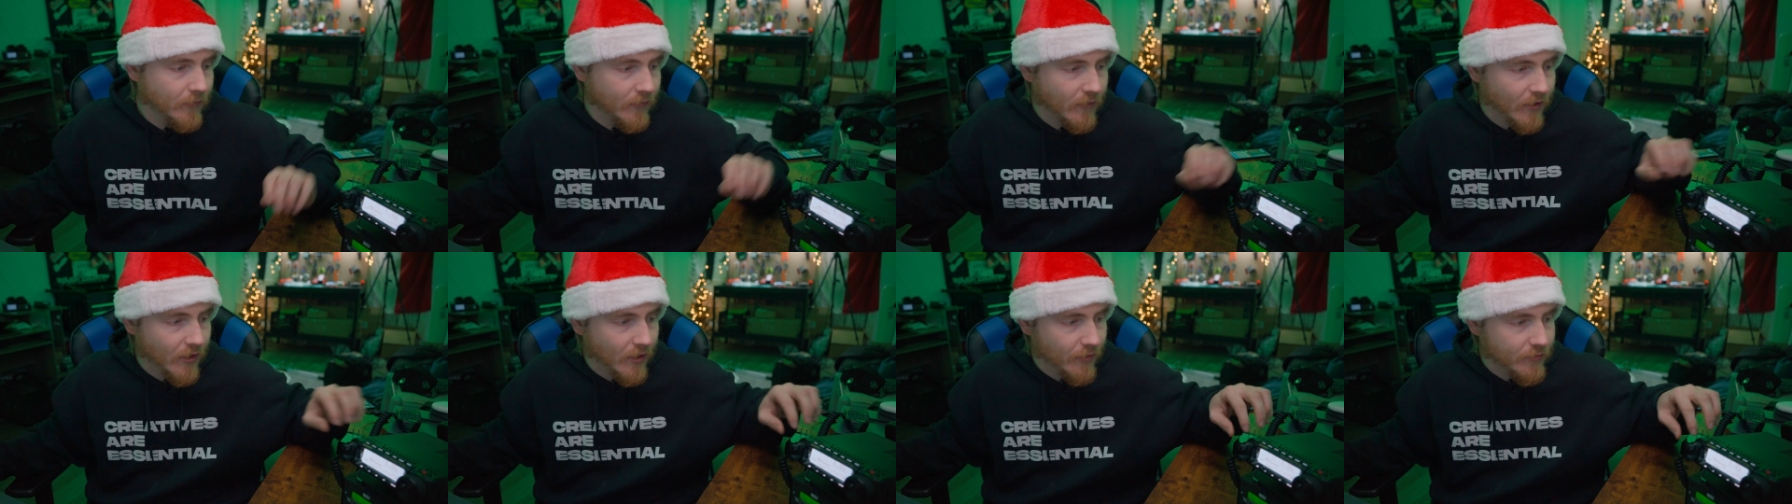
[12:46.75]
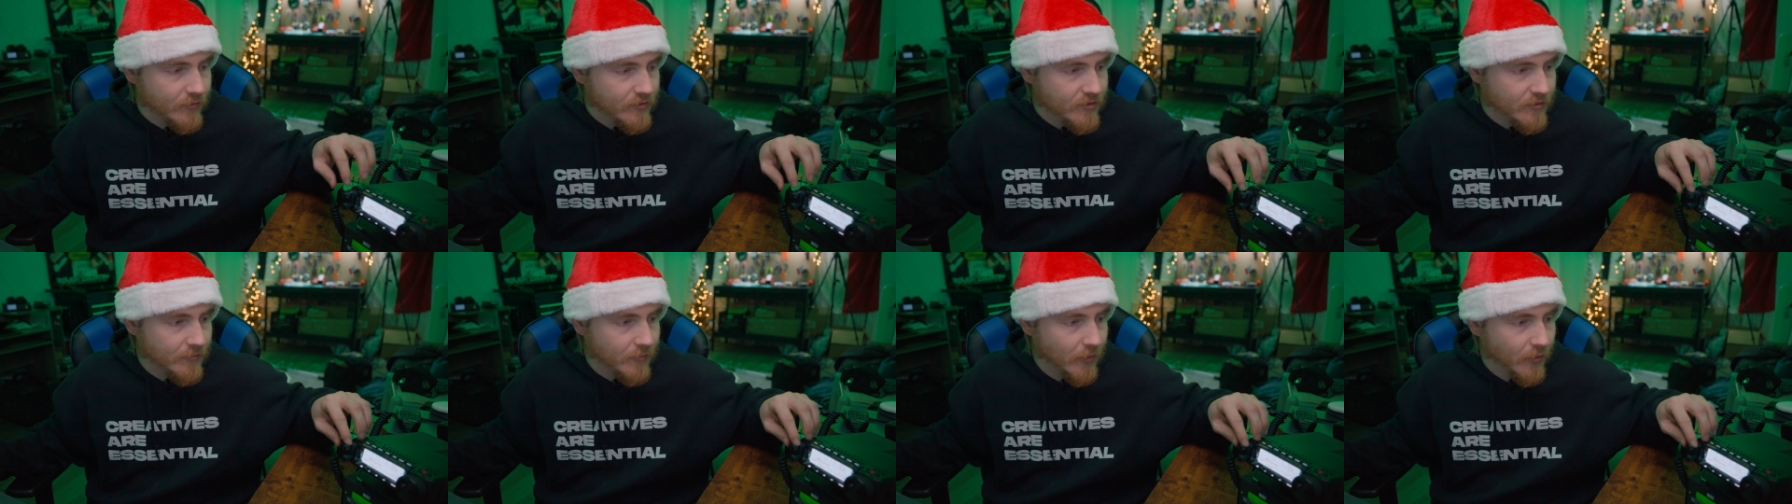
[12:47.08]
than I
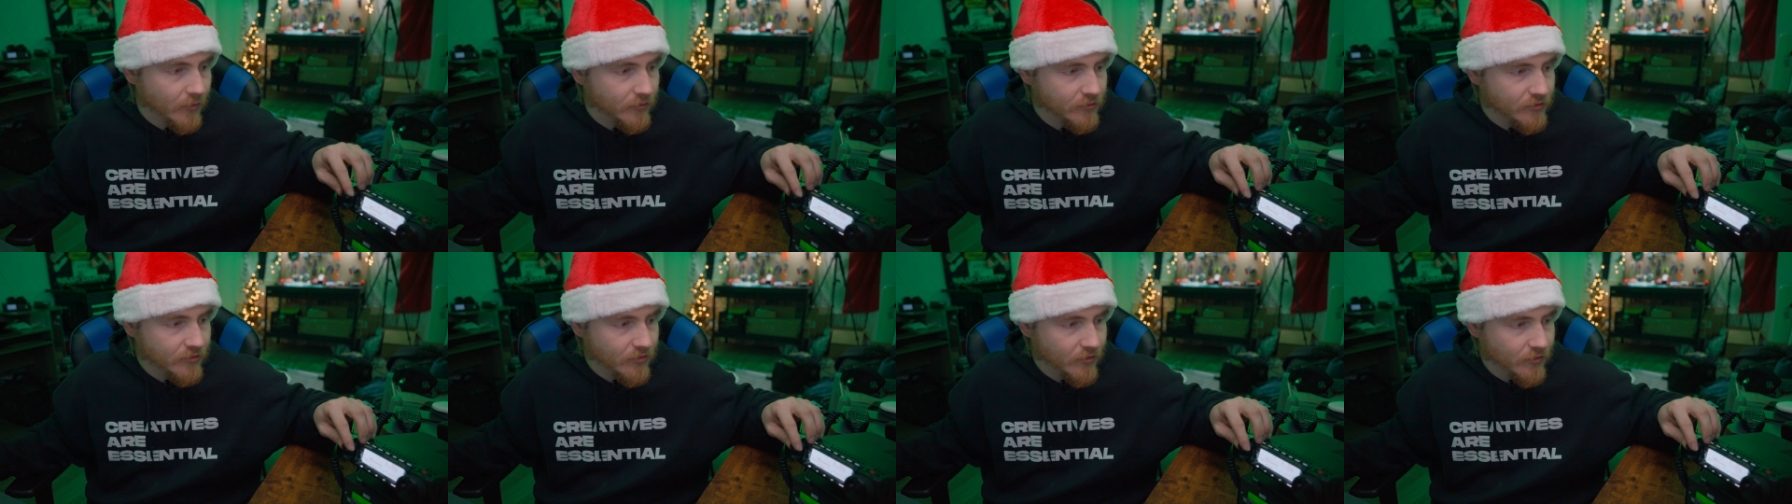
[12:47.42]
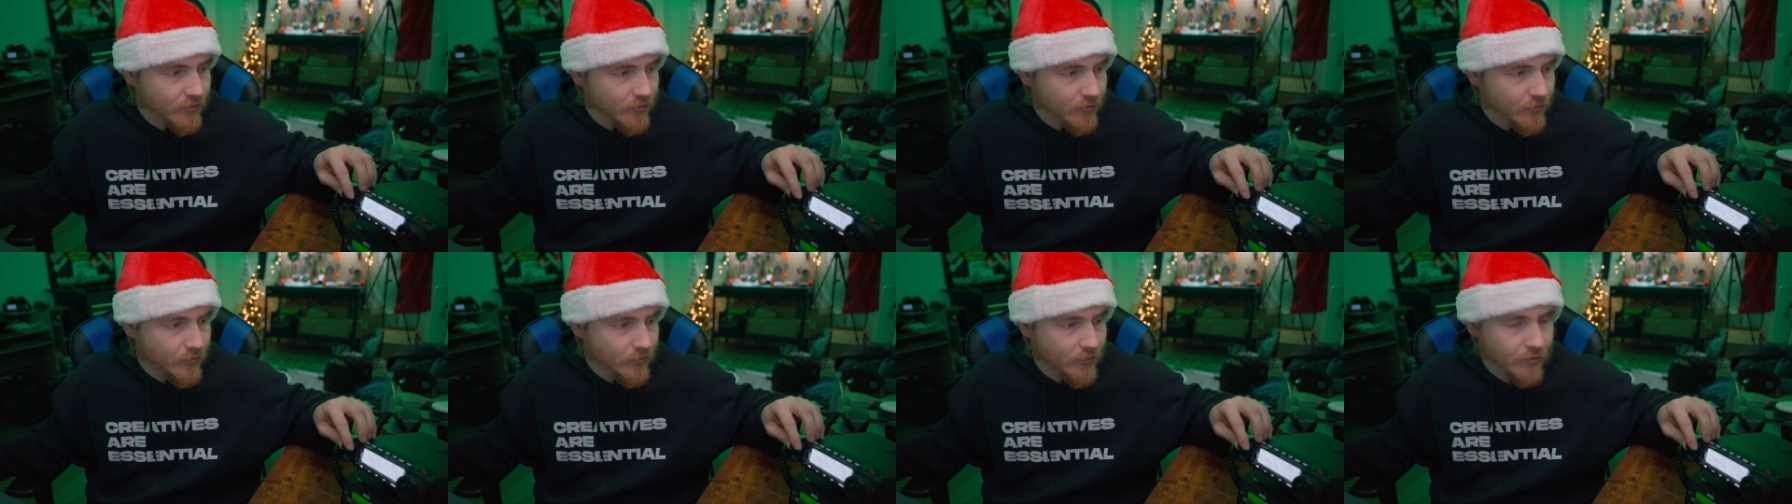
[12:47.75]
was supposed
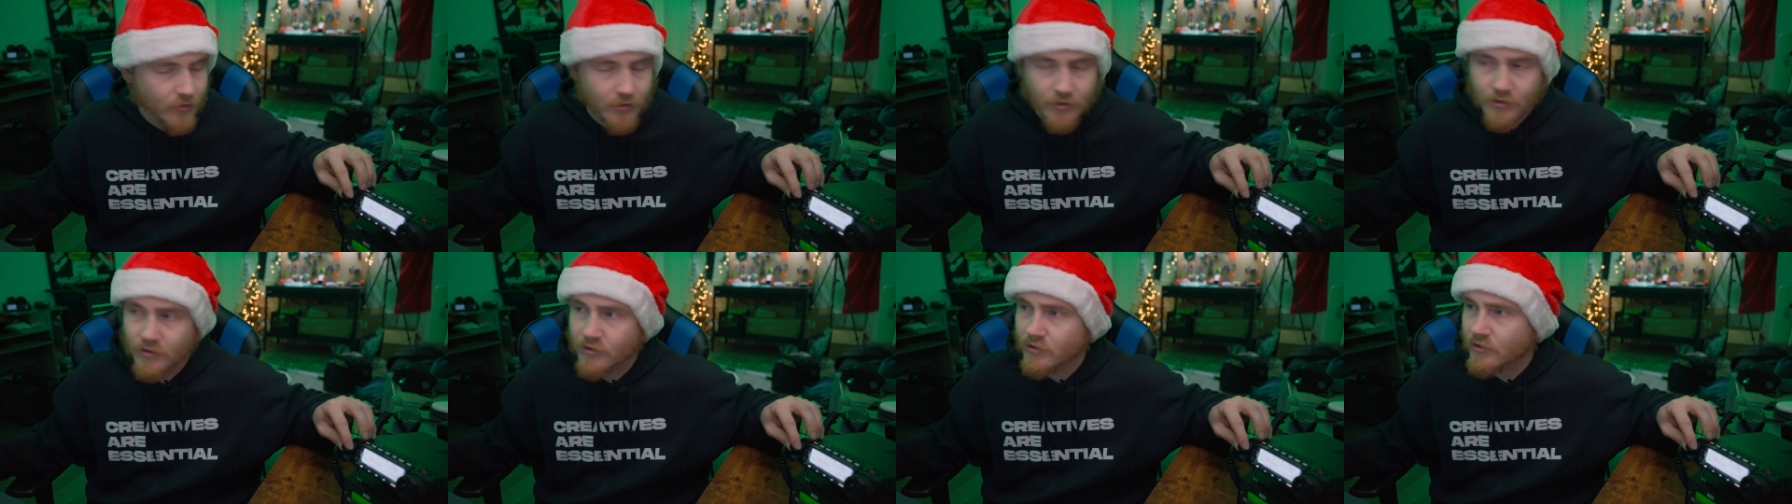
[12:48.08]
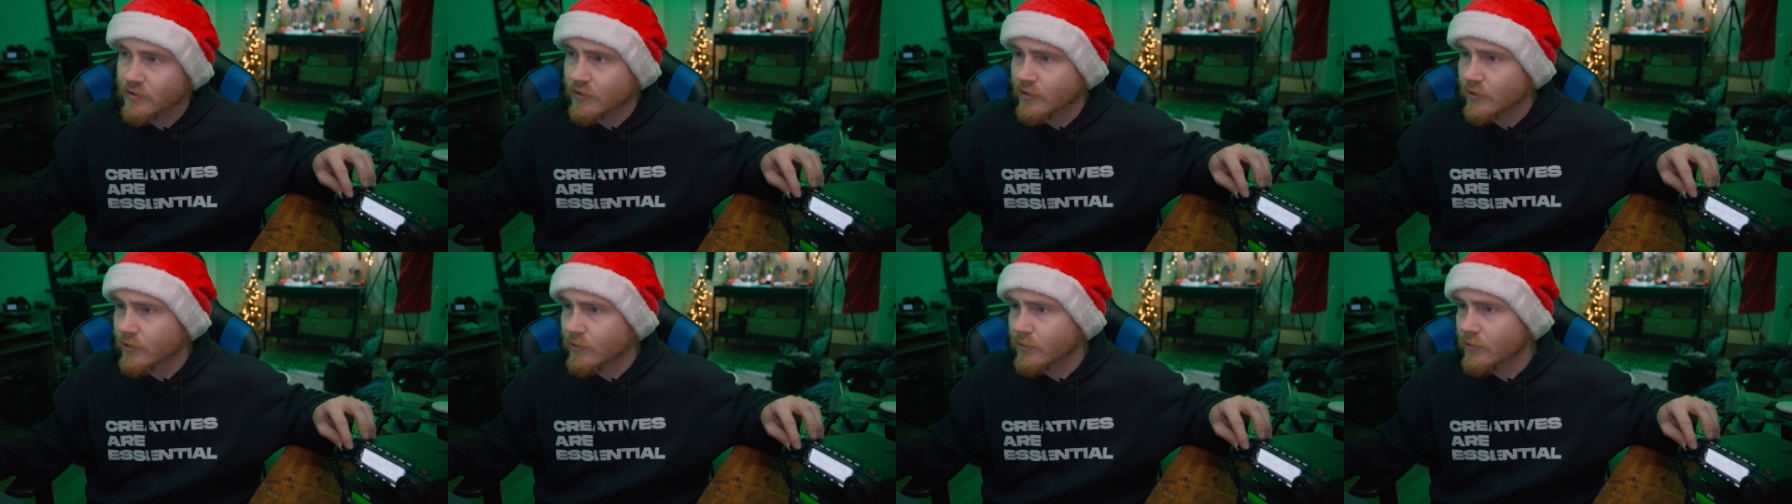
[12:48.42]
to.
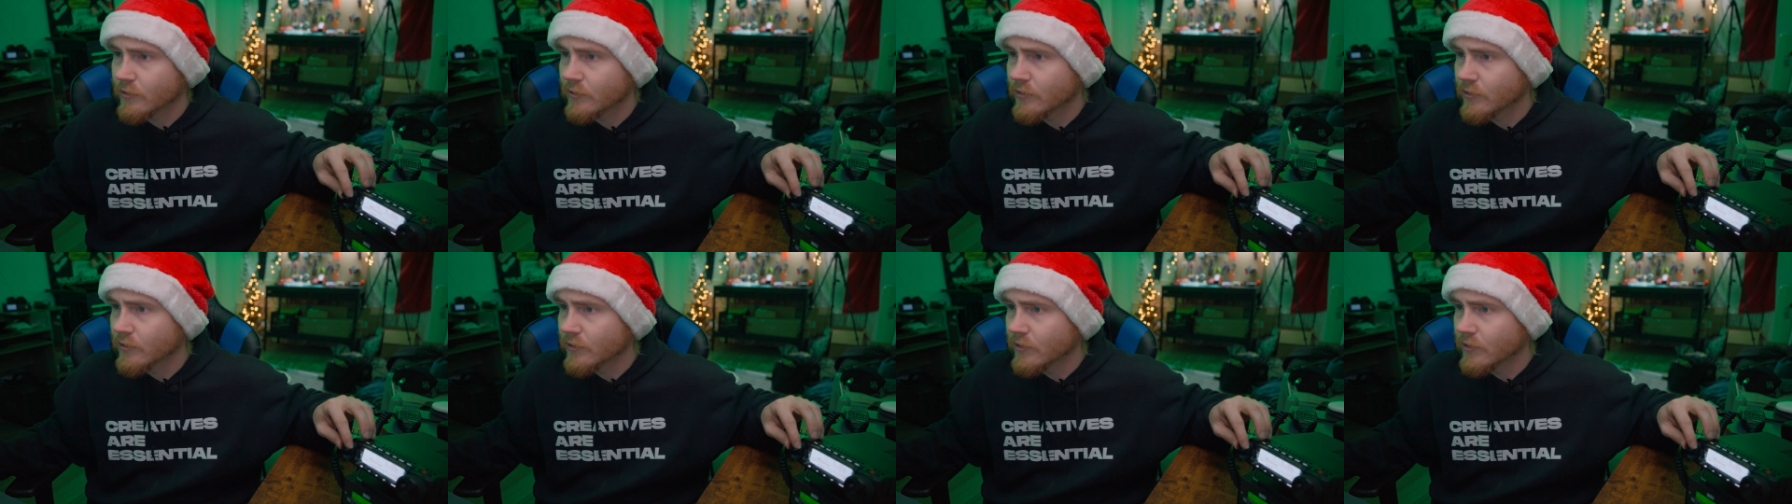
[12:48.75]
So